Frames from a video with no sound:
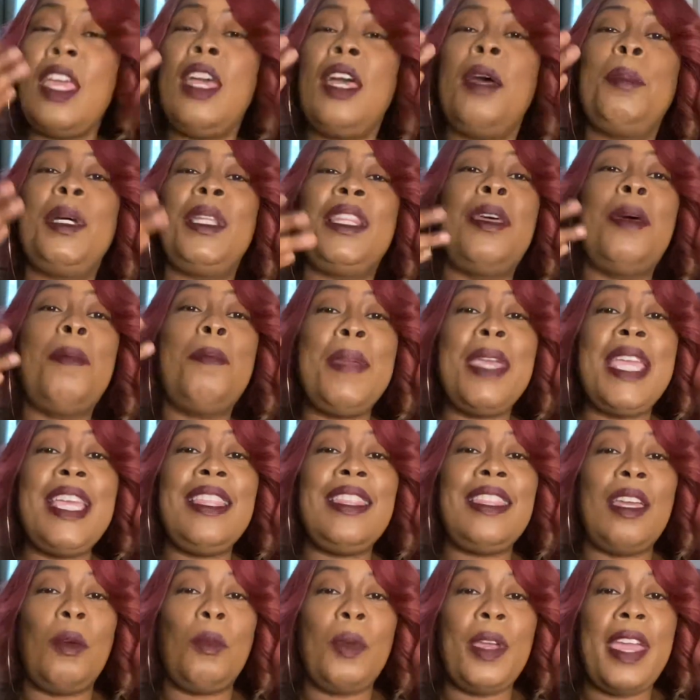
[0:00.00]
But the meat
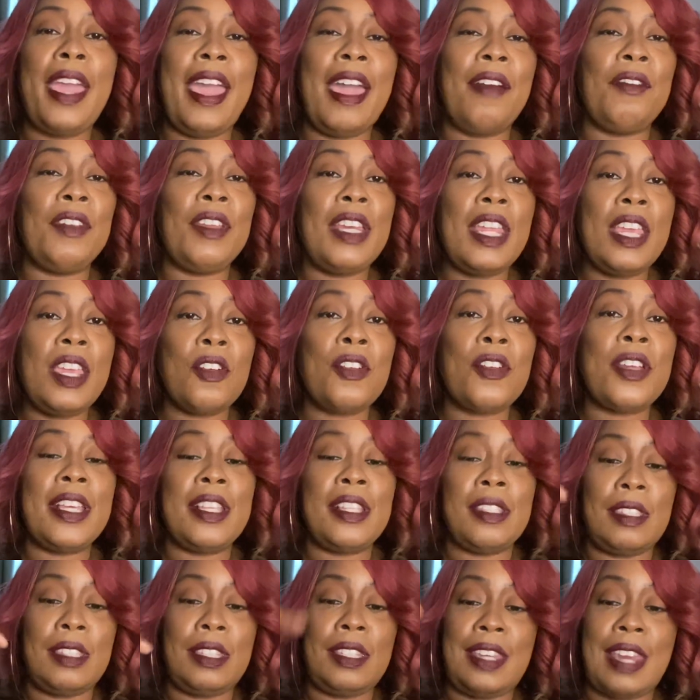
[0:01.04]
that we have in here
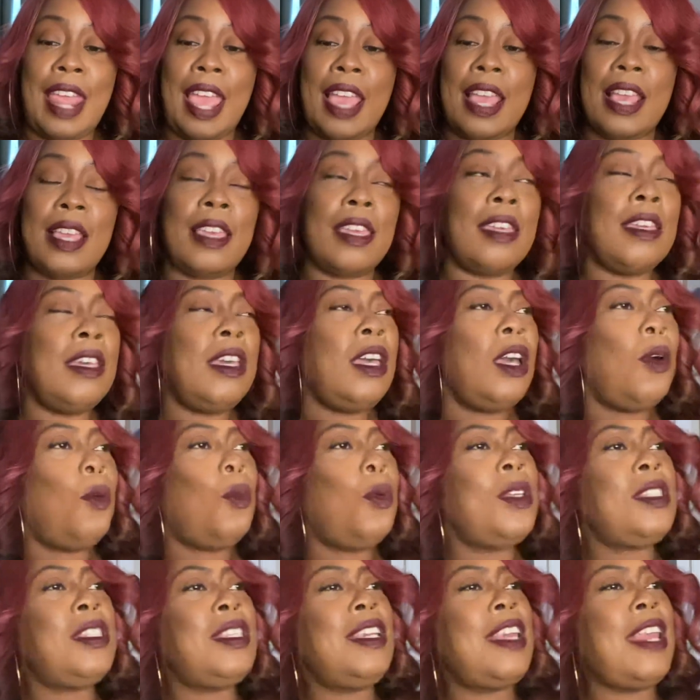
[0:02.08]
is steak.
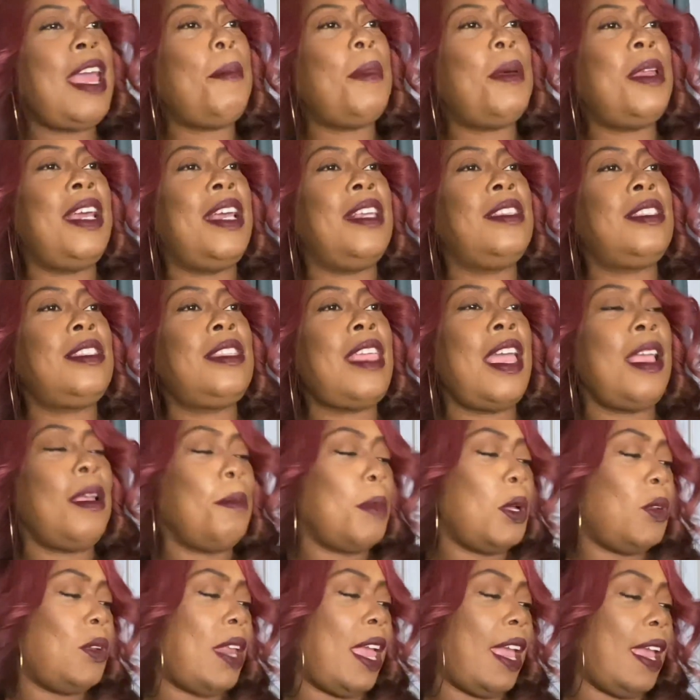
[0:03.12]
What's the name of that steak,
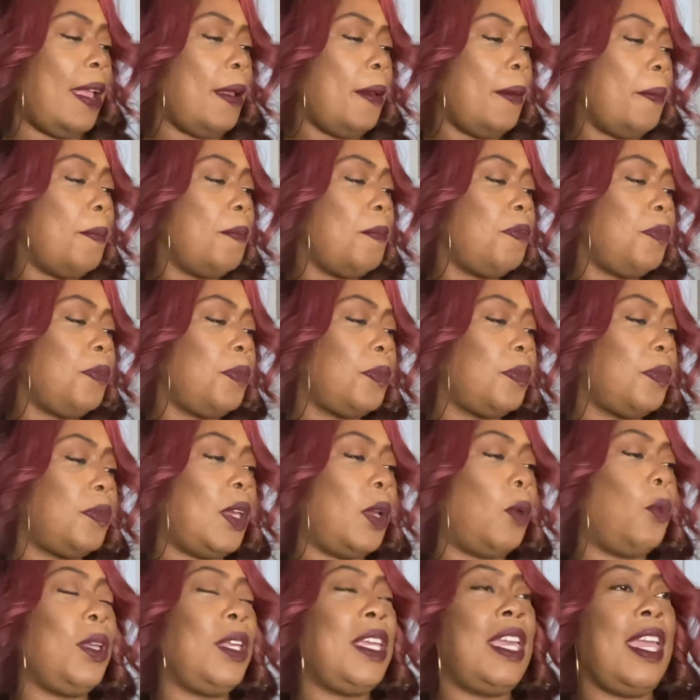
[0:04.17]
Monet,
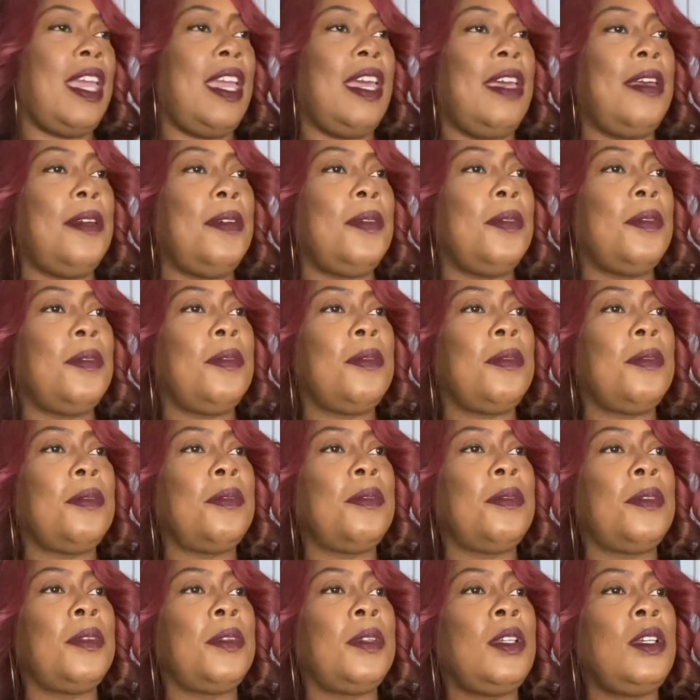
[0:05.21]
that we get?
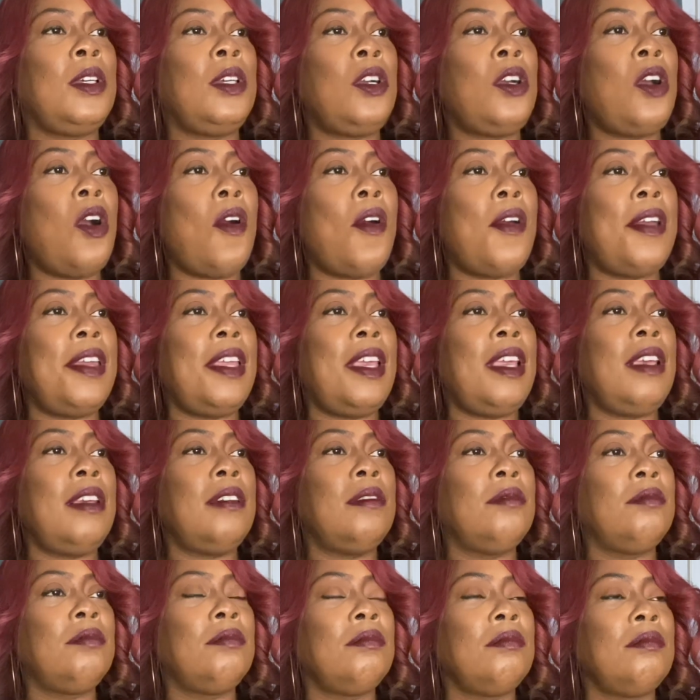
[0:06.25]
Carne?
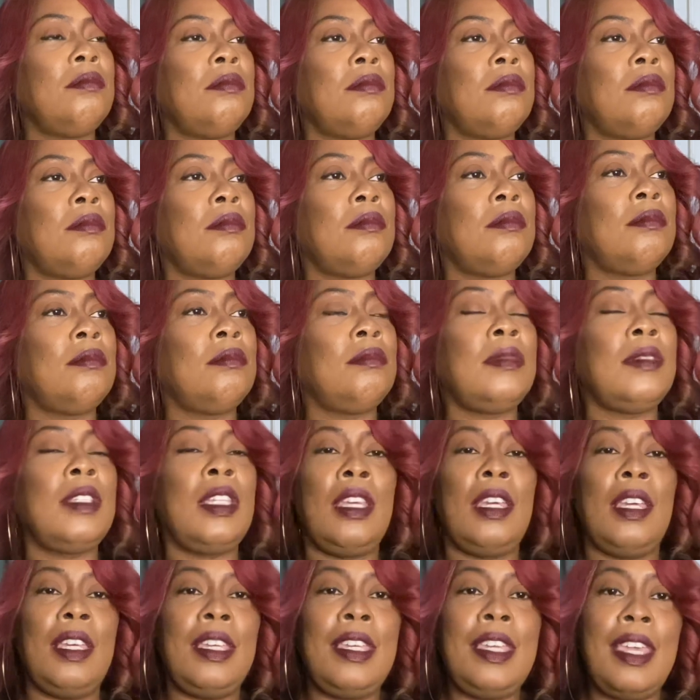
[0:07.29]

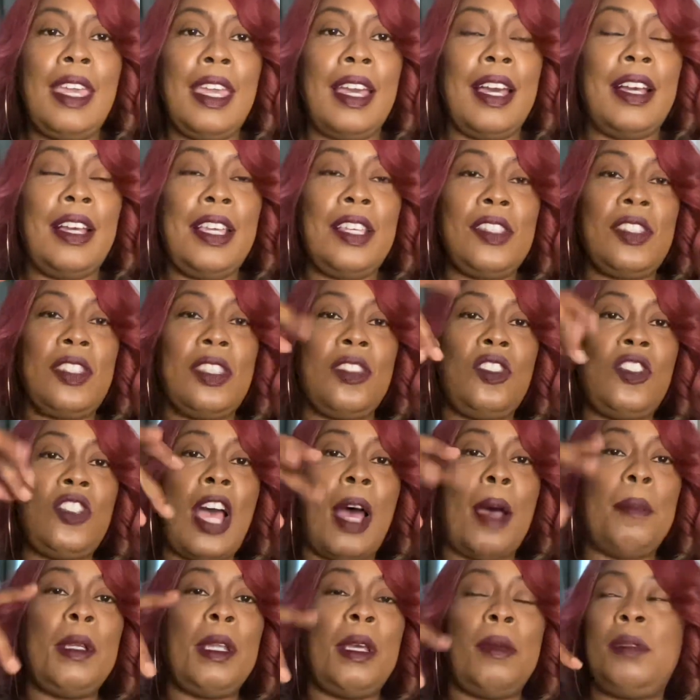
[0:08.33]
Yeah, it's the
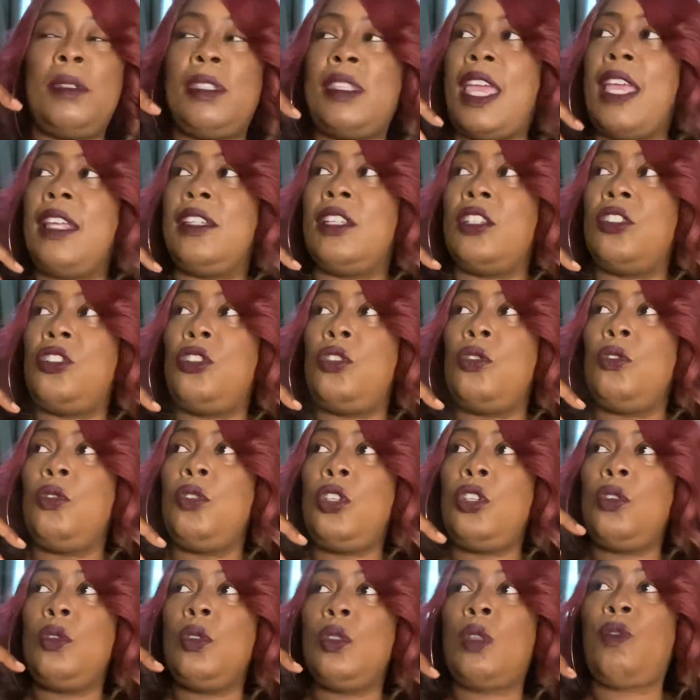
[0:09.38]
chopped up steak that you
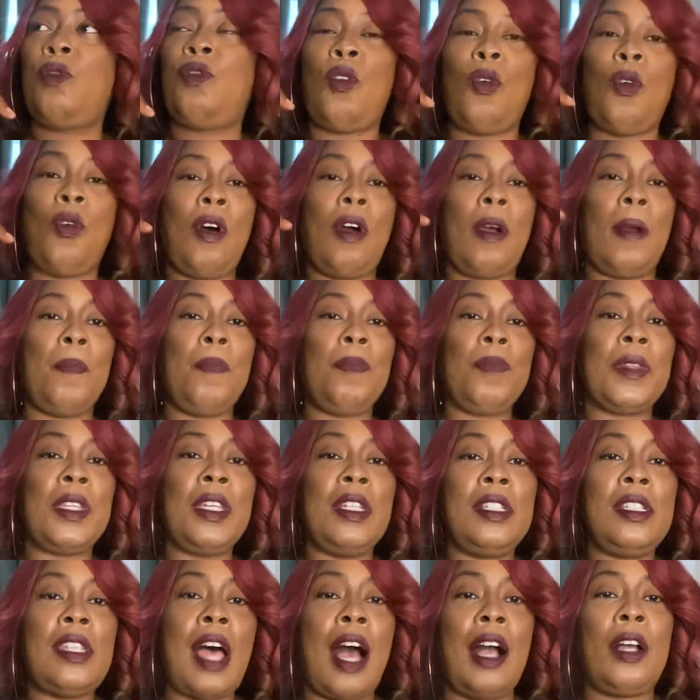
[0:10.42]
use for
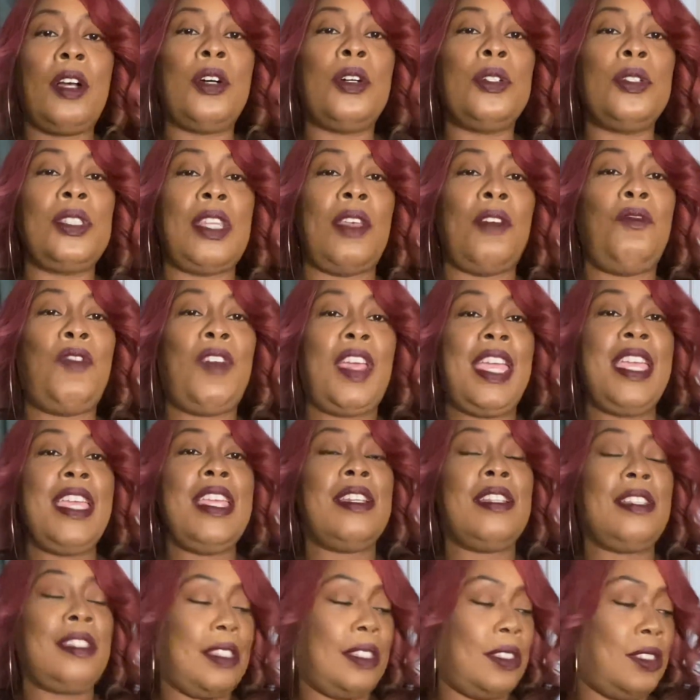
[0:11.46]
tacos and
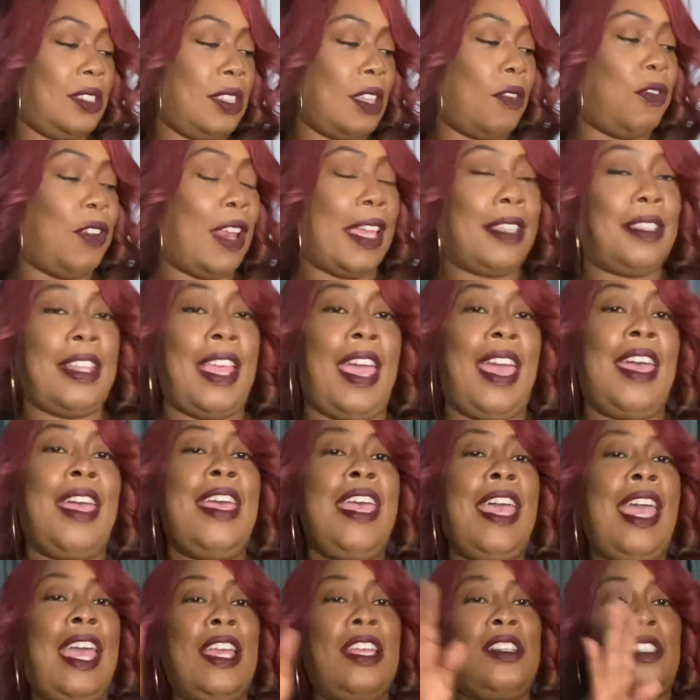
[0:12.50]
fajitas and stuff like that.
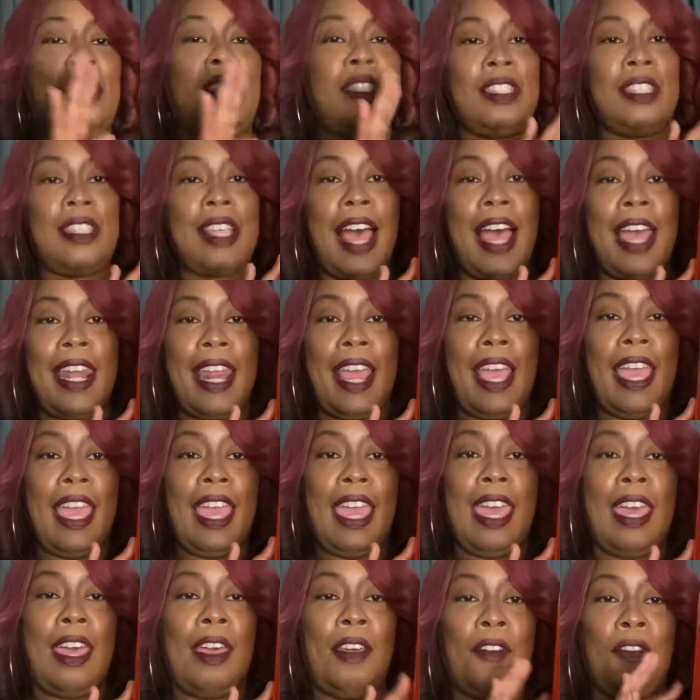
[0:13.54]
And to the side, I
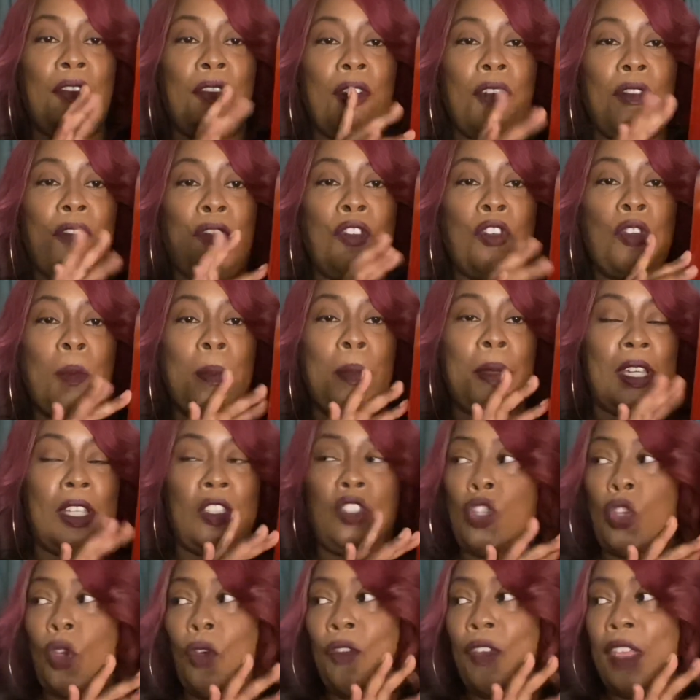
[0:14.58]
have fruit
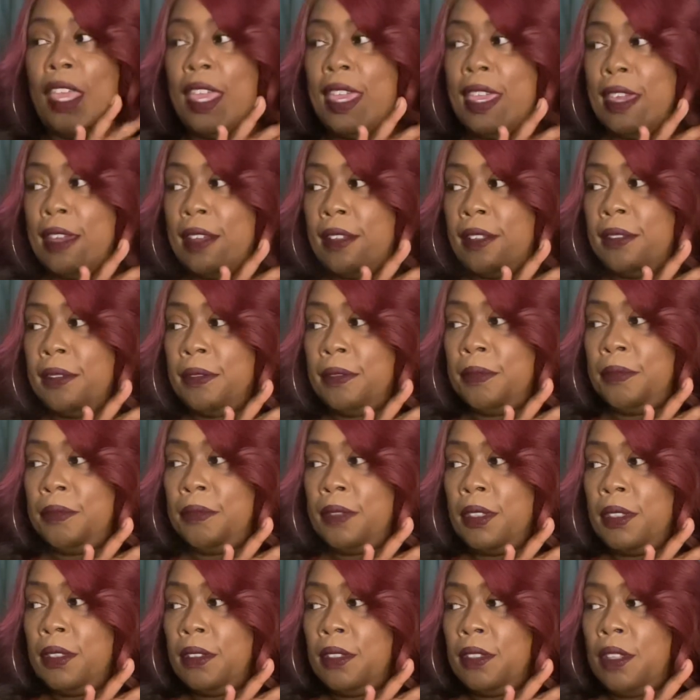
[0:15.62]
punch over here.
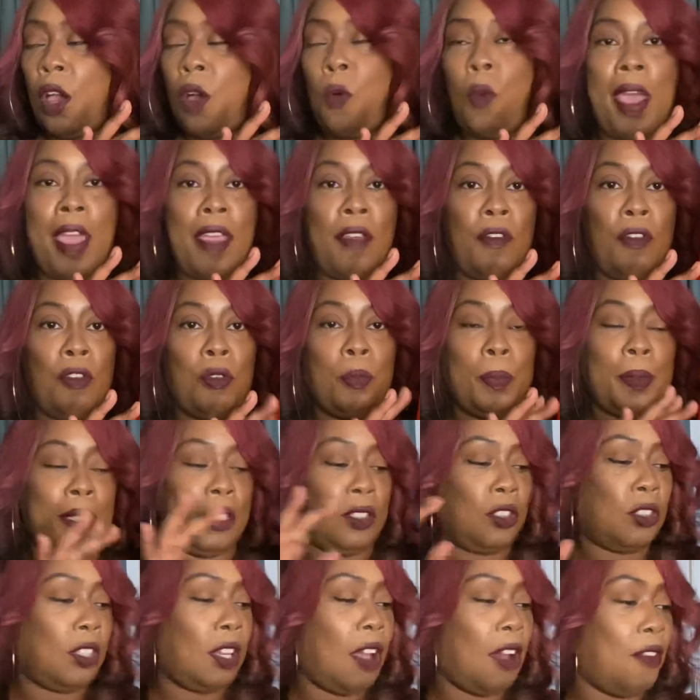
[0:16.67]
Hawaiian fruit
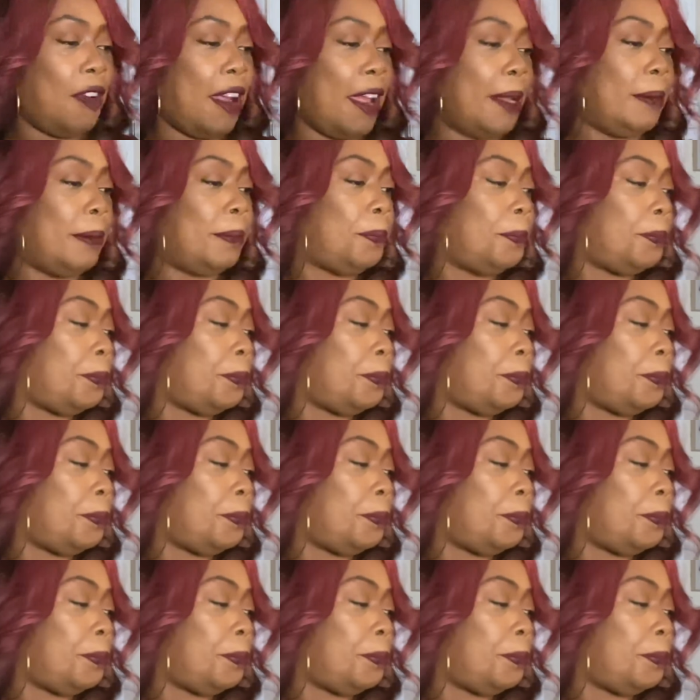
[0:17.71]
punch, all right?